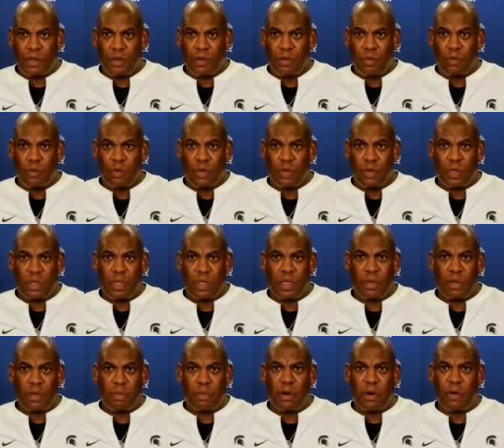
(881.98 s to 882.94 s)
Well,
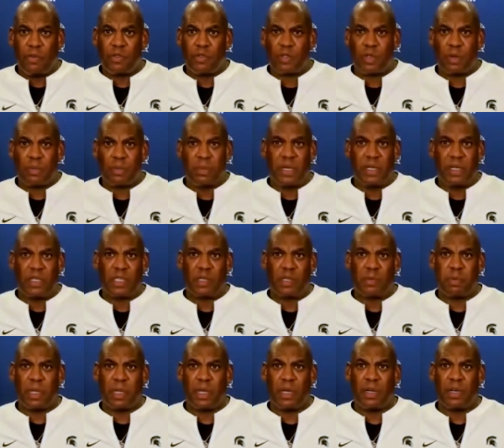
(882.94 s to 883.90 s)
they're both tremendous
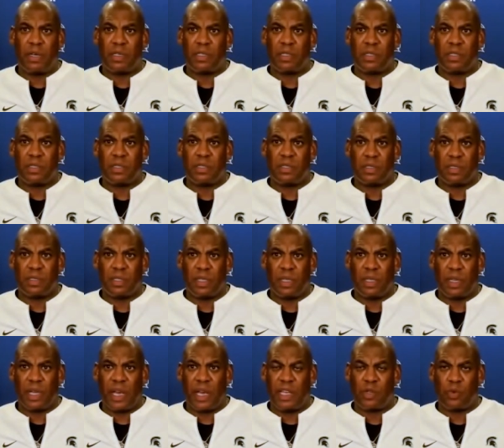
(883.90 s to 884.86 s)
players,
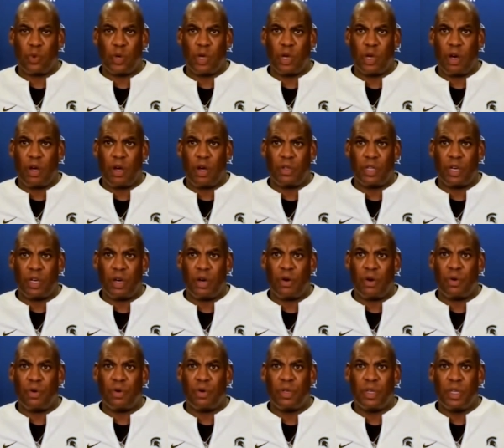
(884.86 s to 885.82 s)
as we all
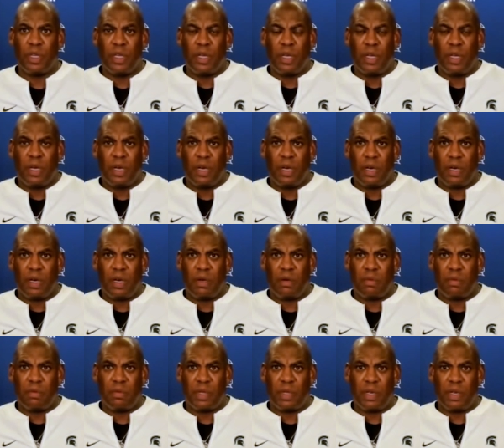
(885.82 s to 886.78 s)
know.
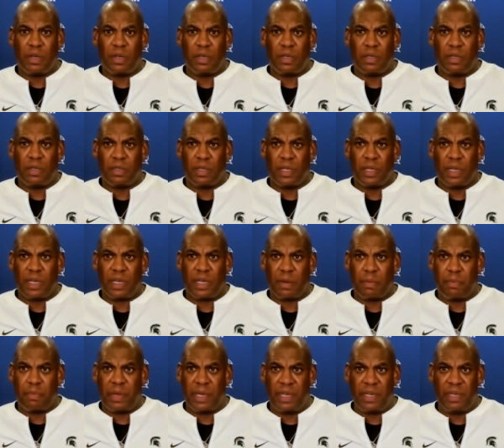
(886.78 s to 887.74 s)
Um, they they
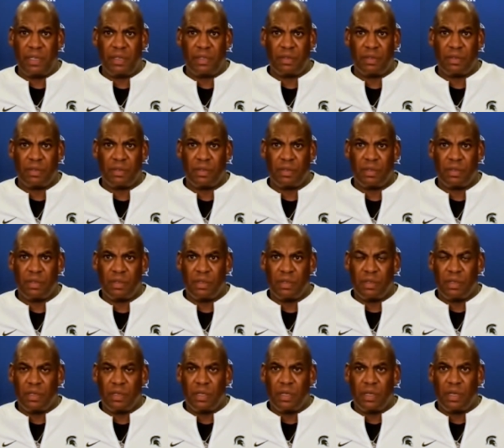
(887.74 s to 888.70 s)
compete.
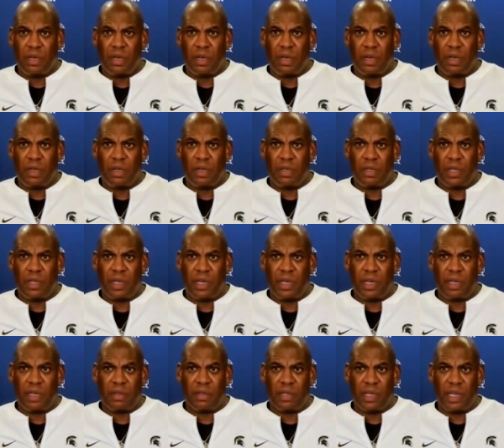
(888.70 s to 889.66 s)
Uh,
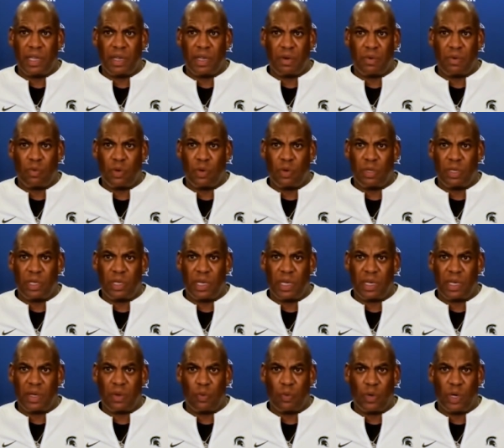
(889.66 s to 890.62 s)
they they they
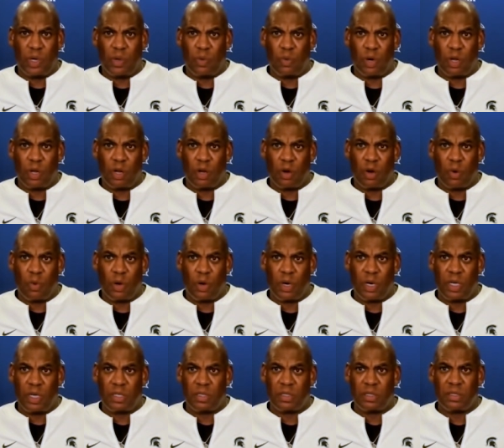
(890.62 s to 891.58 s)
can win one on
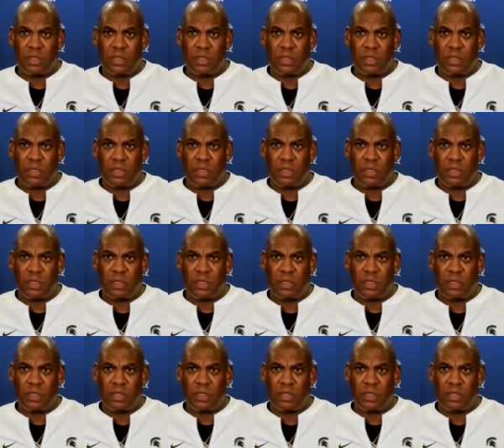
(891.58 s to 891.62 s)
one.